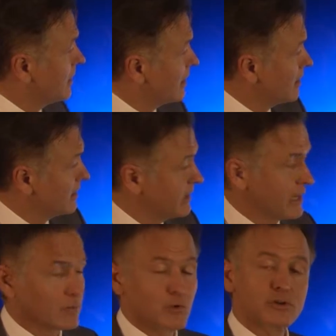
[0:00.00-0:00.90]
And
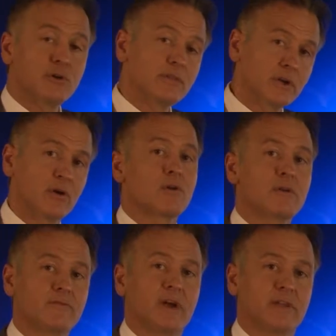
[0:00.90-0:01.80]
again, we're showing the
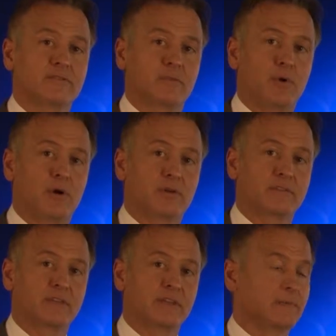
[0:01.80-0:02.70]
current values of the
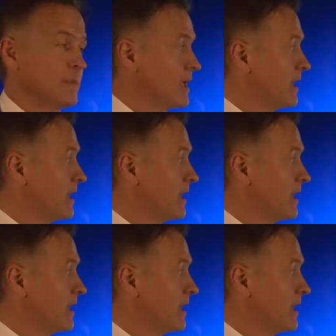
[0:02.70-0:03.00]
policy,